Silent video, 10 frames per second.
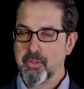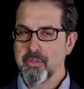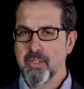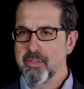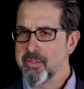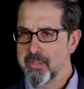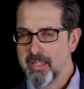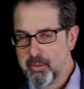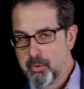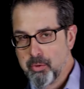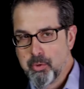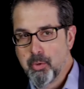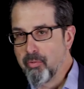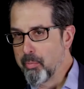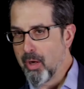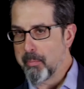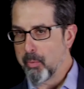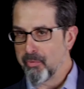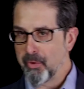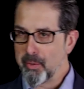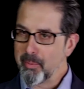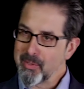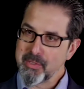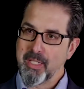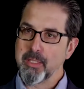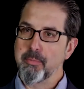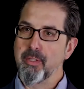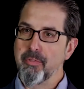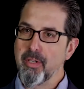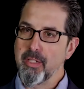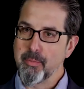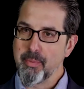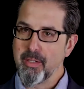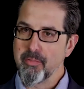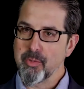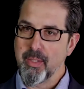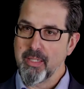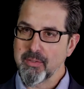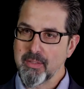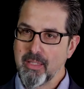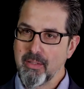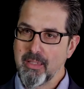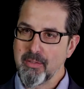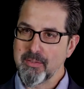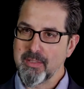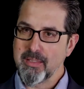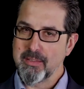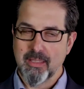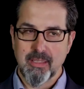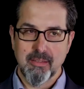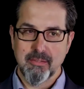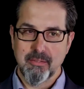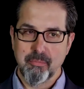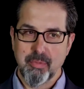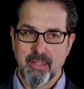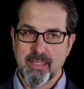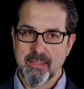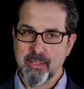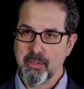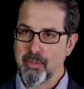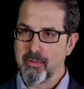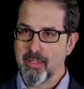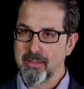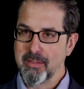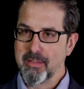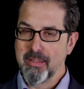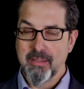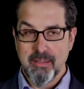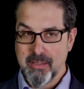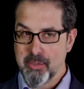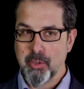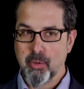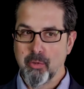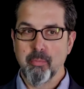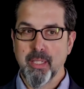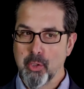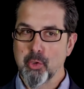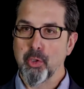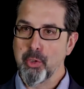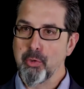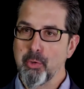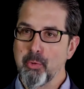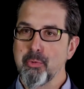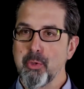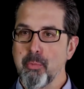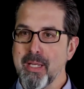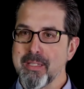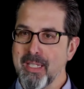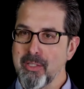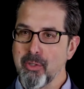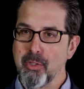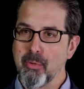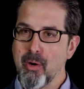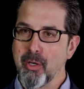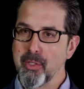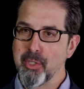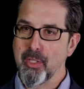was going to say, this is you do have a broad portfolio, but this is getting to be a very competitive space. How does that play into your making sure you maintain your market